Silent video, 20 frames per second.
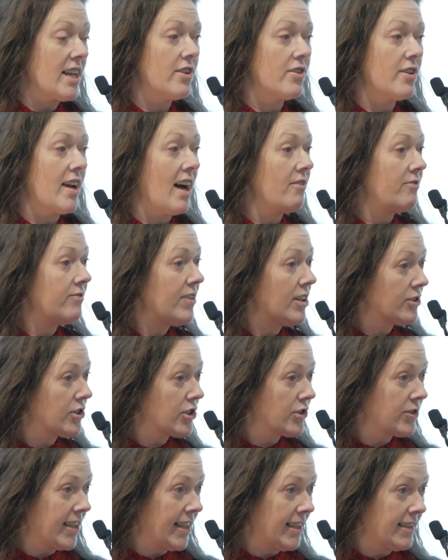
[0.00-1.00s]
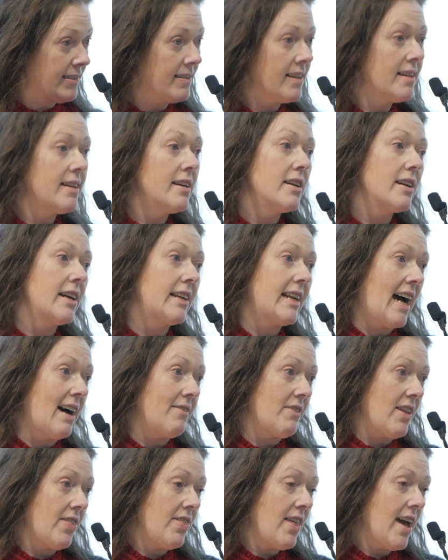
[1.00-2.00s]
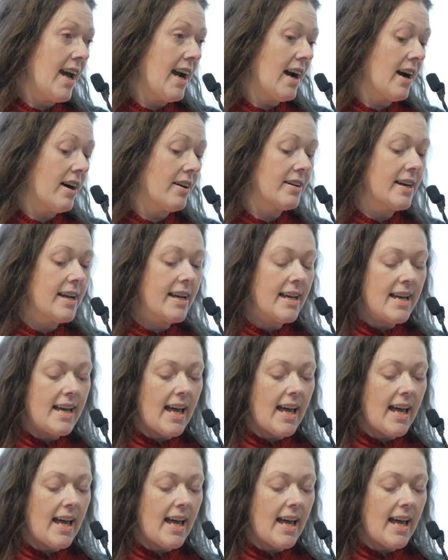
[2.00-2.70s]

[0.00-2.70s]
and you're not filtering, you'd have it there.